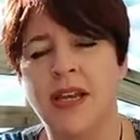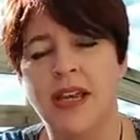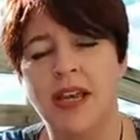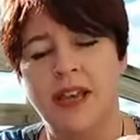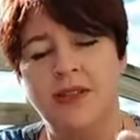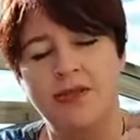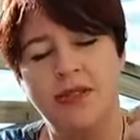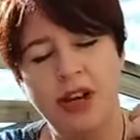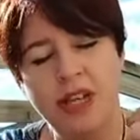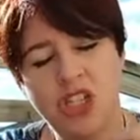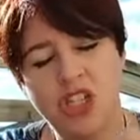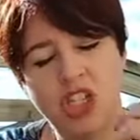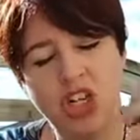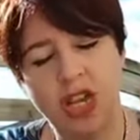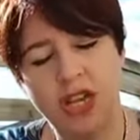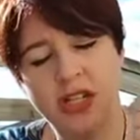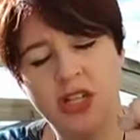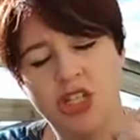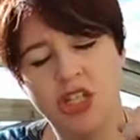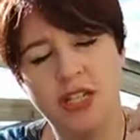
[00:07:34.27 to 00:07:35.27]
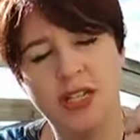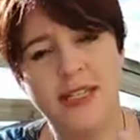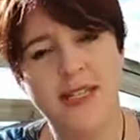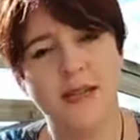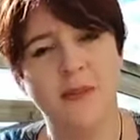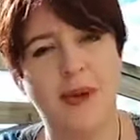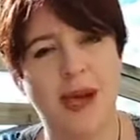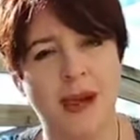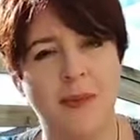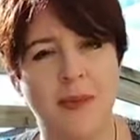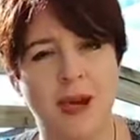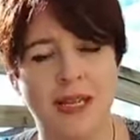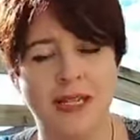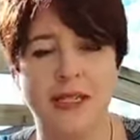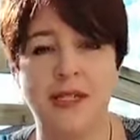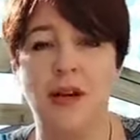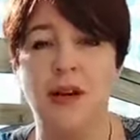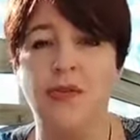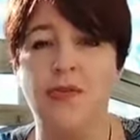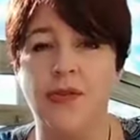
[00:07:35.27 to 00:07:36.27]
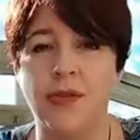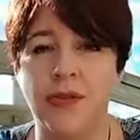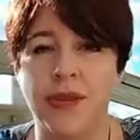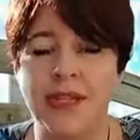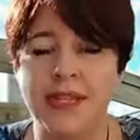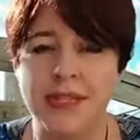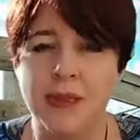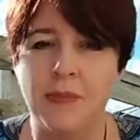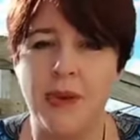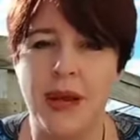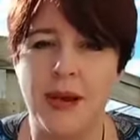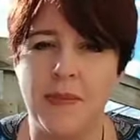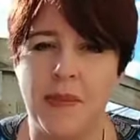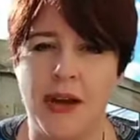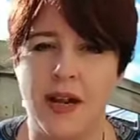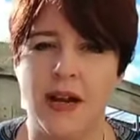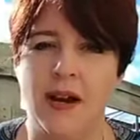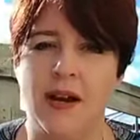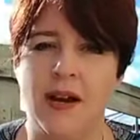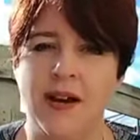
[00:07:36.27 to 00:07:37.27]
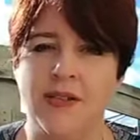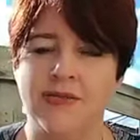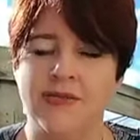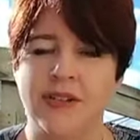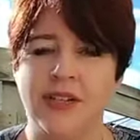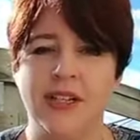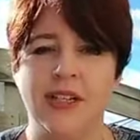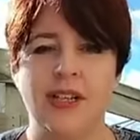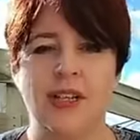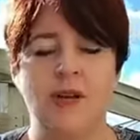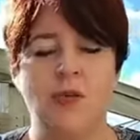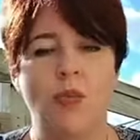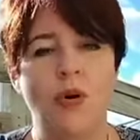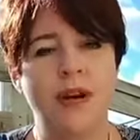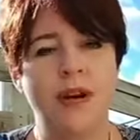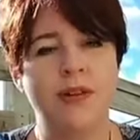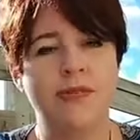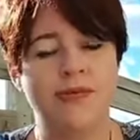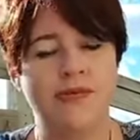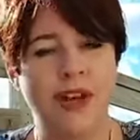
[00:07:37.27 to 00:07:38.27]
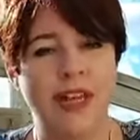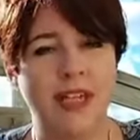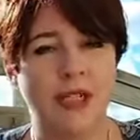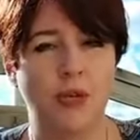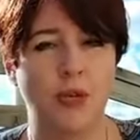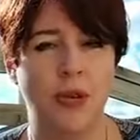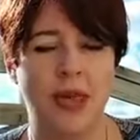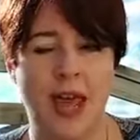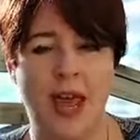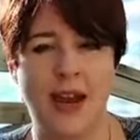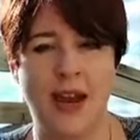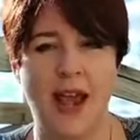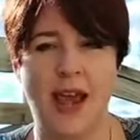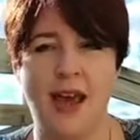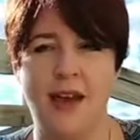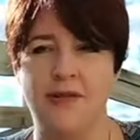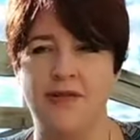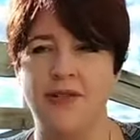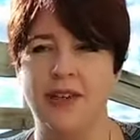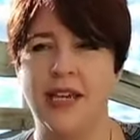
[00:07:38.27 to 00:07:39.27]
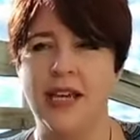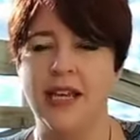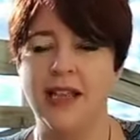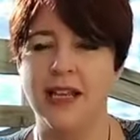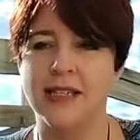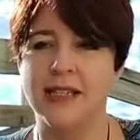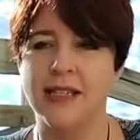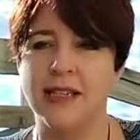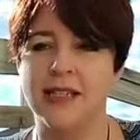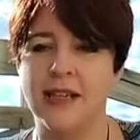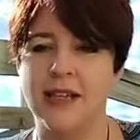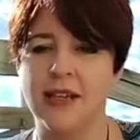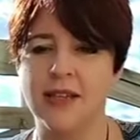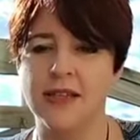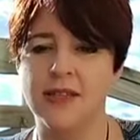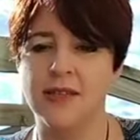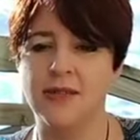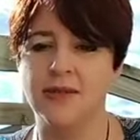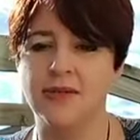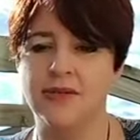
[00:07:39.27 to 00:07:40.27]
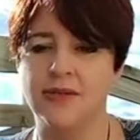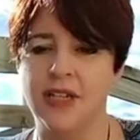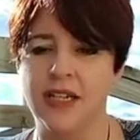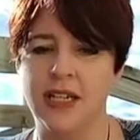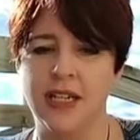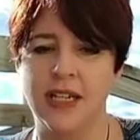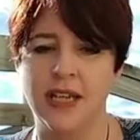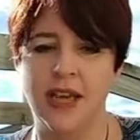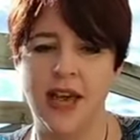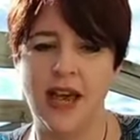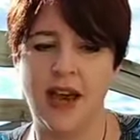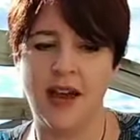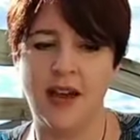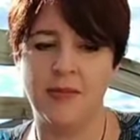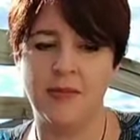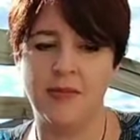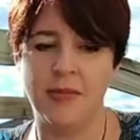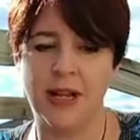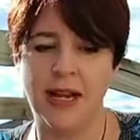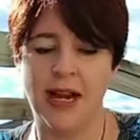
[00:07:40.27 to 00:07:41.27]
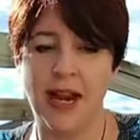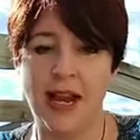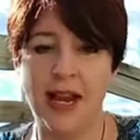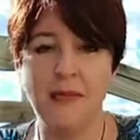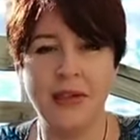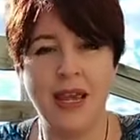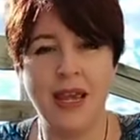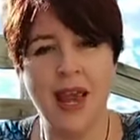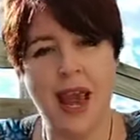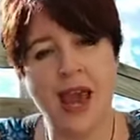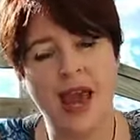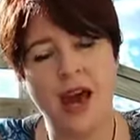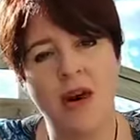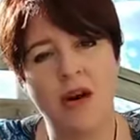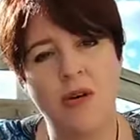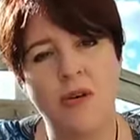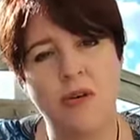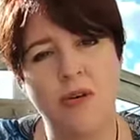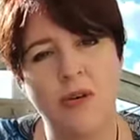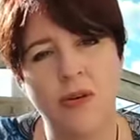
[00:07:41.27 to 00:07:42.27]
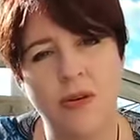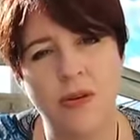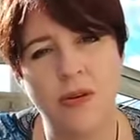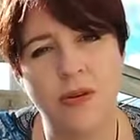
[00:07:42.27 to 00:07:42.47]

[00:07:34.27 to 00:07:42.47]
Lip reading: if I change this about myself or this about my life, what effect will that have? There's a sense of claiming our